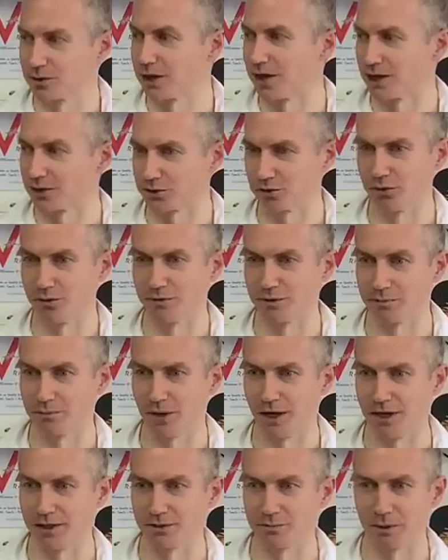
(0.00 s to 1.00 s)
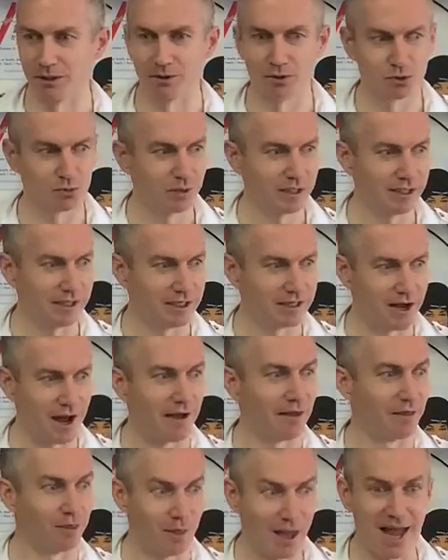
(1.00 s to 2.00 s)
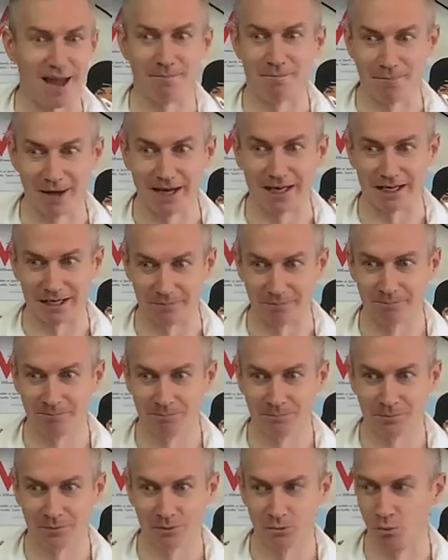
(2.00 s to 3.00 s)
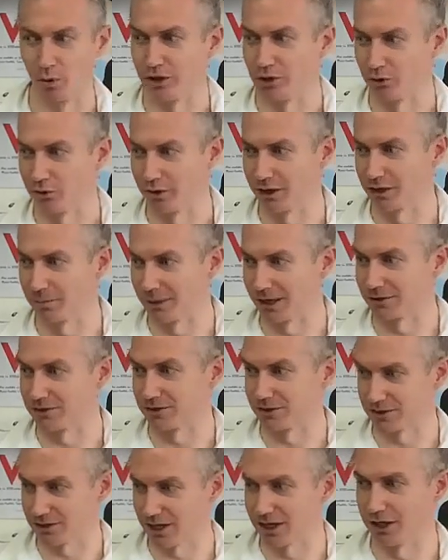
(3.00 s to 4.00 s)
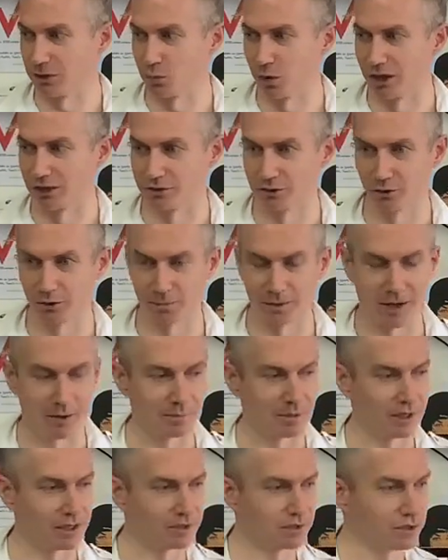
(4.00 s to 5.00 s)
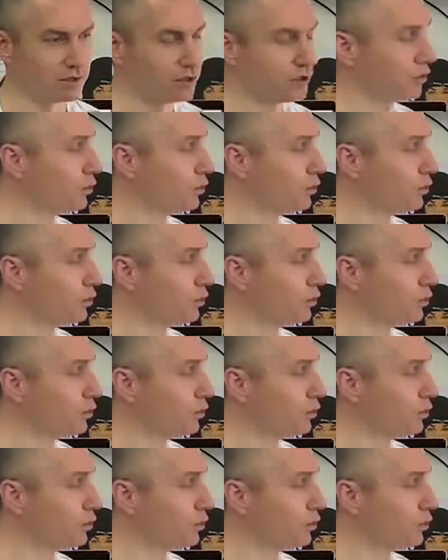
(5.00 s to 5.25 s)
a lot of streams and ponds, but there's really not that many when you think about sustaining wild turtle populations.